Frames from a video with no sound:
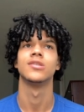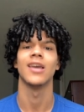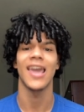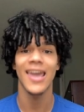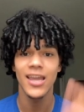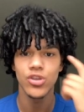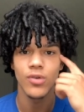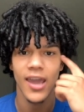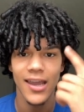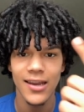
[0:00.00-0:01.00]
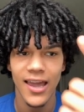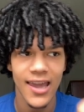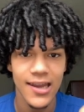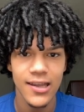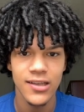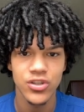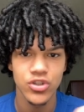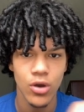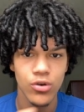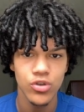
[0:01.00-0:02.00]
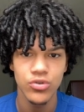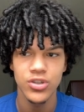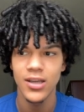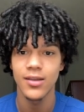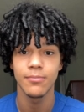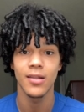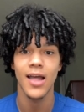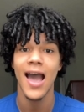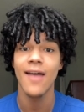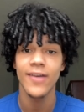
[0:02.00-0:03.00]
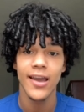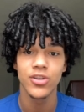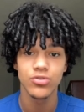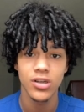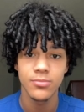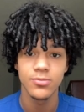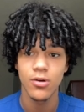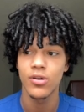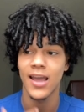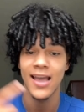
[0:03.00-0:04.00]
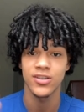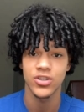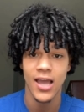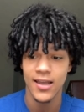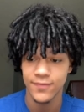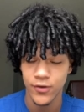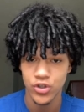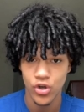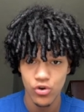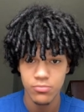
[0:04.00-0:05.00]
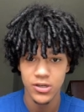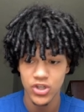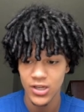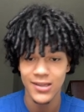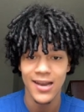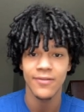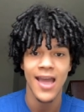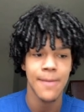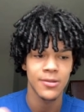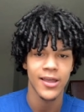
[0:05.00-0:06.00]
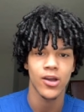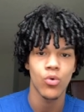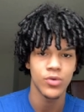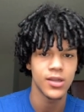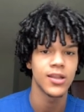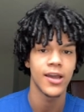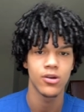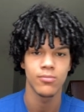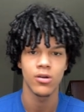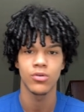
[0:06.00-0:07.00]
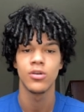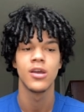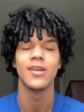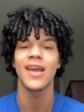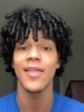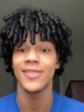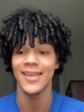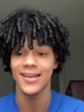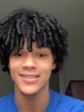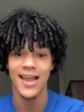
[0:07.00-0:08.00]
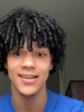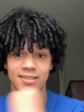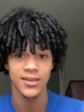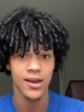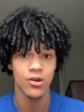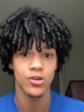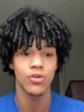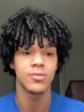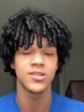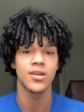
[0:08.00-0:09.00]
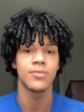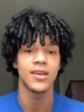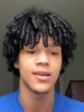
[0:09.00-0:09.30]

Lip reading: And it's showing you shit. I've had dreams, bro, that has shown me shit that have happened like a week later, bro. Not the exact scenario, but something,